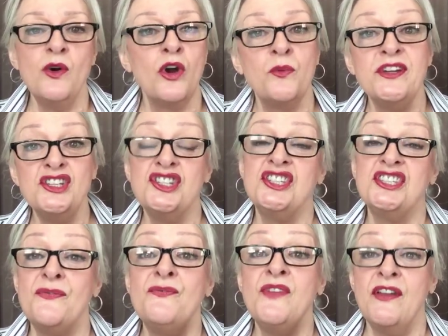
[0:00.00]
or which is
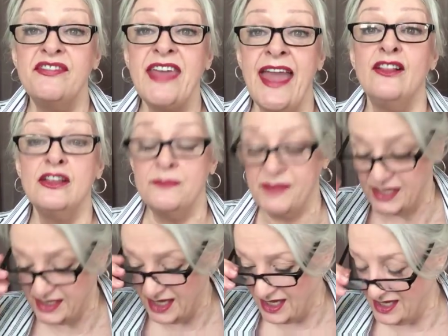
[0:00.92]
the fifth
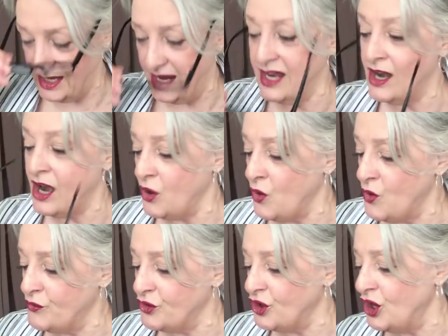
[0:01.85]
element in our
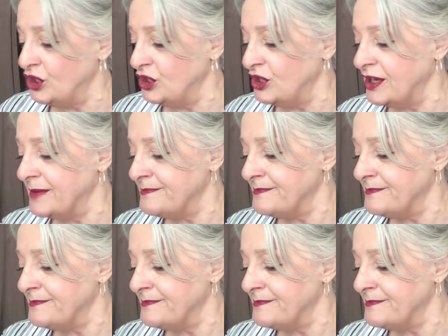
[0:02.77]
overall look.